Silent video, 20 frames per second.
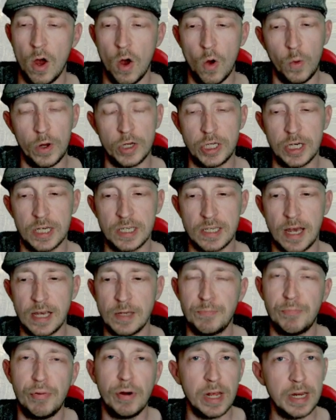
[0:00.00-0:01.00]
which is
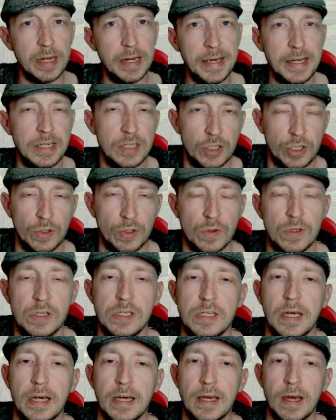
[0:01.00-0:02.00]
pretty neat, as you'll
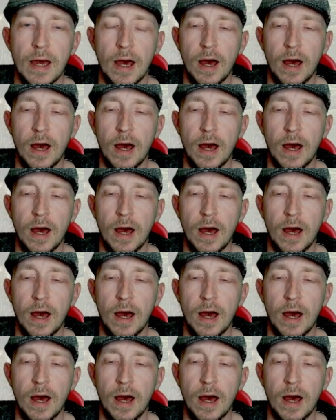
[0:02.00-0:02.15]
see.